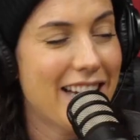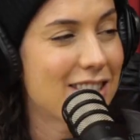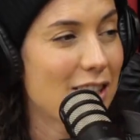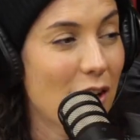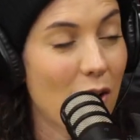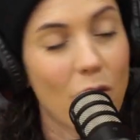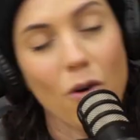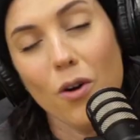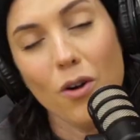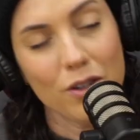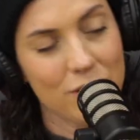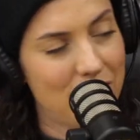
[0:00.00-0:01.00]
is our
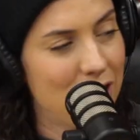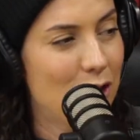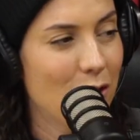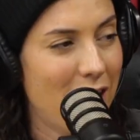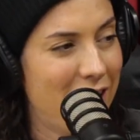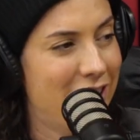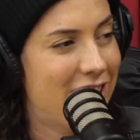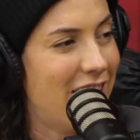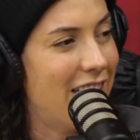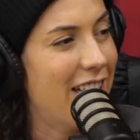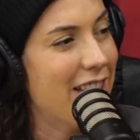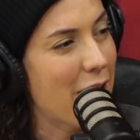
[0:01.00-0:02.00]
whole
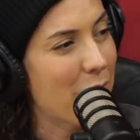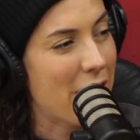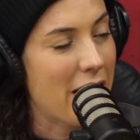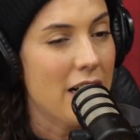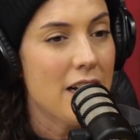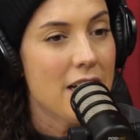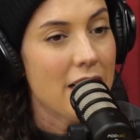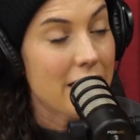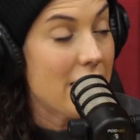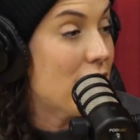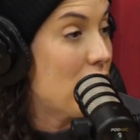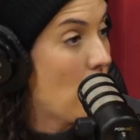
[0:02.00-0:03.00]
situation. And then we
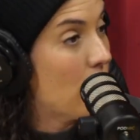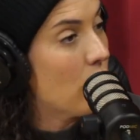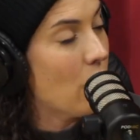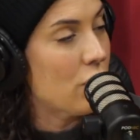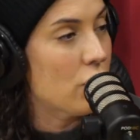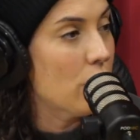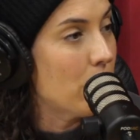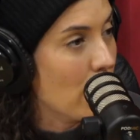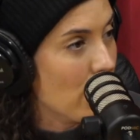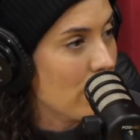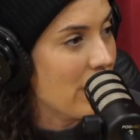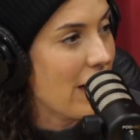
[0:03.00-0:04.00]
get stoned and watch Good
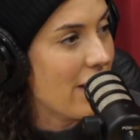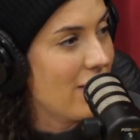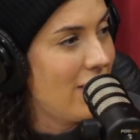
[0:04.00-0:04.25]
Burger together.